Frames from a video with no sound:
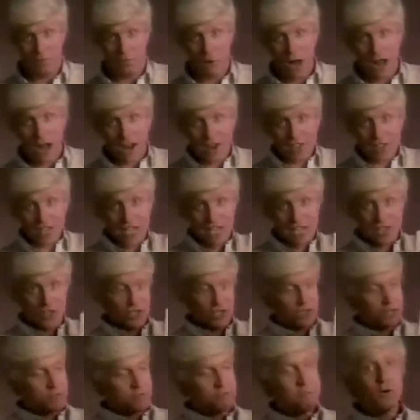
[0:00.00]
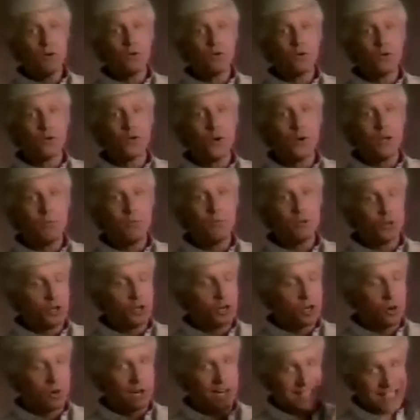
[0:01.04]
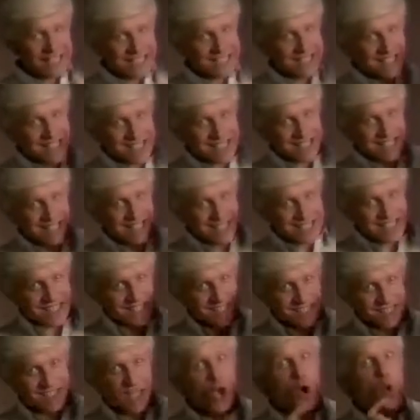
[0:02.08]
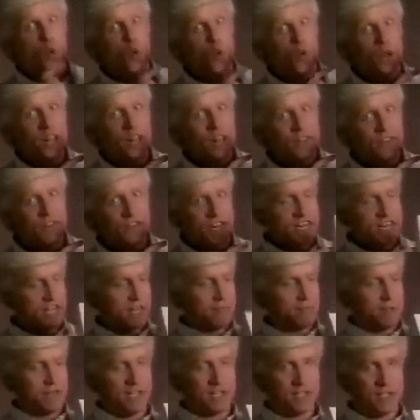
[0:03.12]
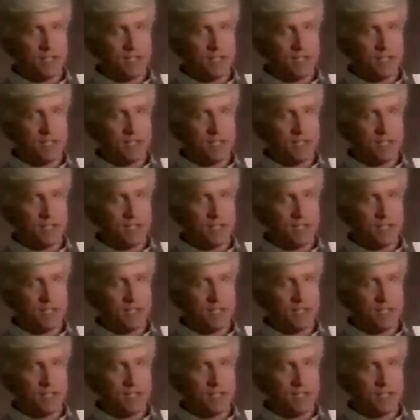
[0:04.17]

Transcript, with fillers: Miss Breyers has just milk, cream, sugar, and real vanilla